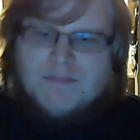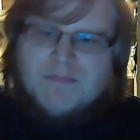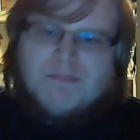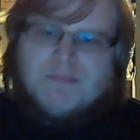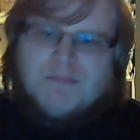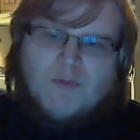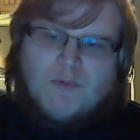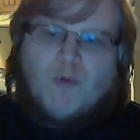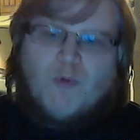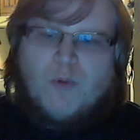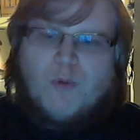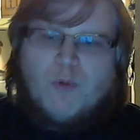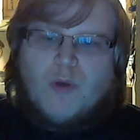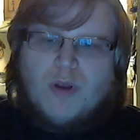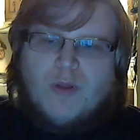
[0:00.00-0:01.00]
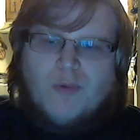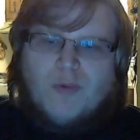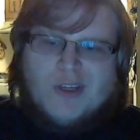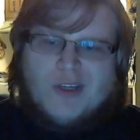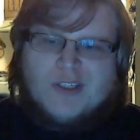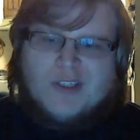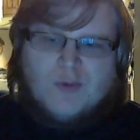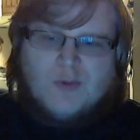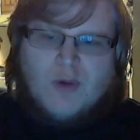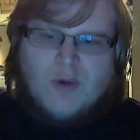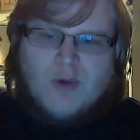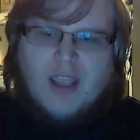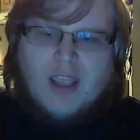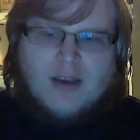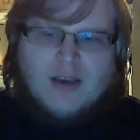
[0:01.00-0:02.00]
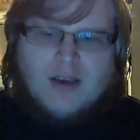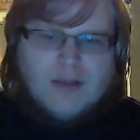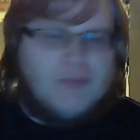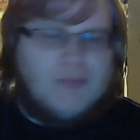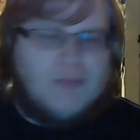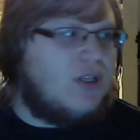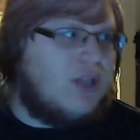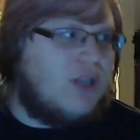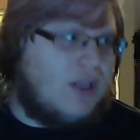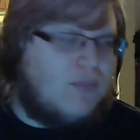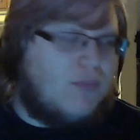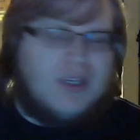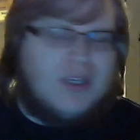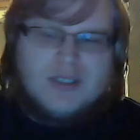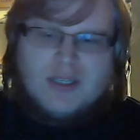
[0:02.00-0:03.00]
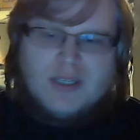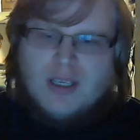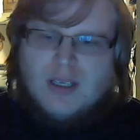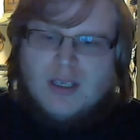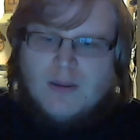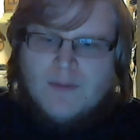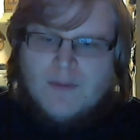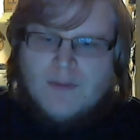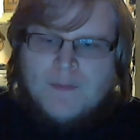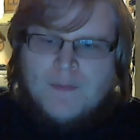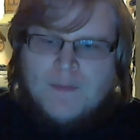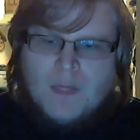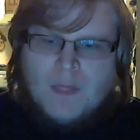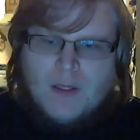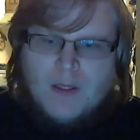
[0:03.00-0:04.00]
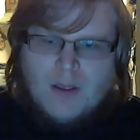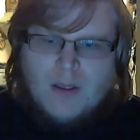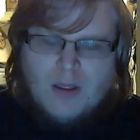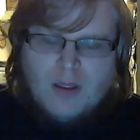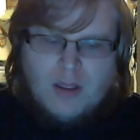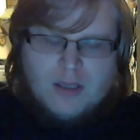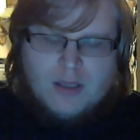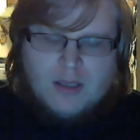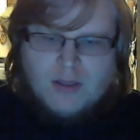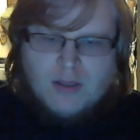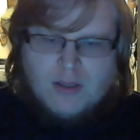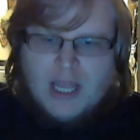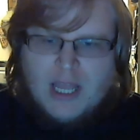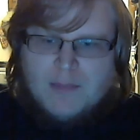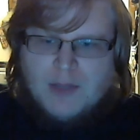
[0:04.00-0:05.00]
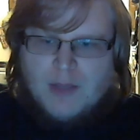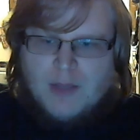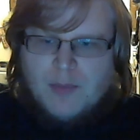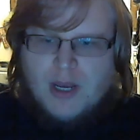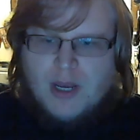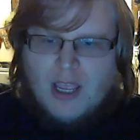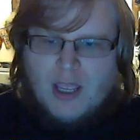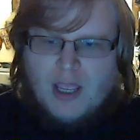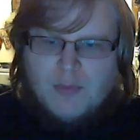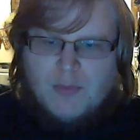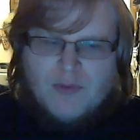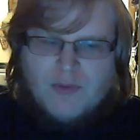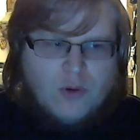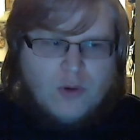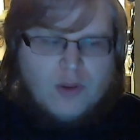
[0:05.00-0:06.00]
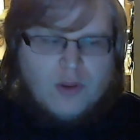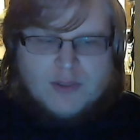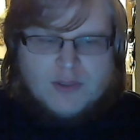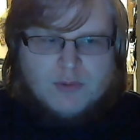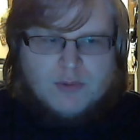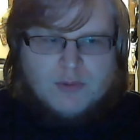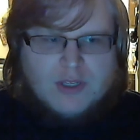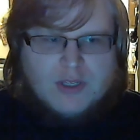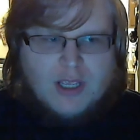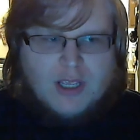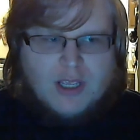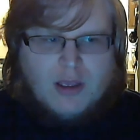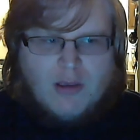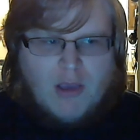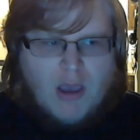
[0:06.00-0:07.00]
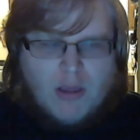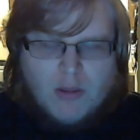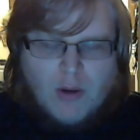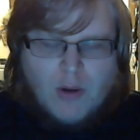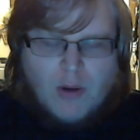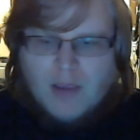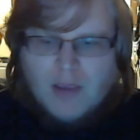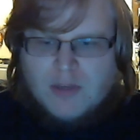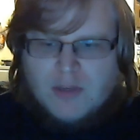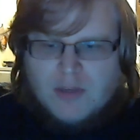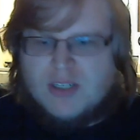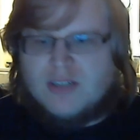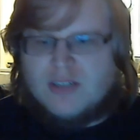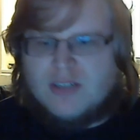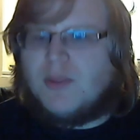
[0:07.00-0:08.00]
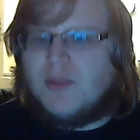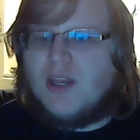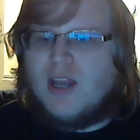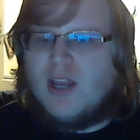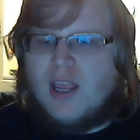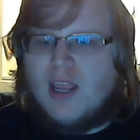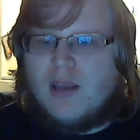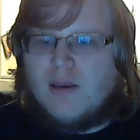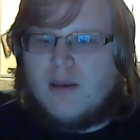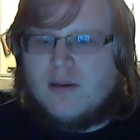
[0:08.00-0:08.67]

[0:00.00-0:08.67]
one of the reasons why I ended up building a PC. As the laptop that I had before this was the other AMD system that I had.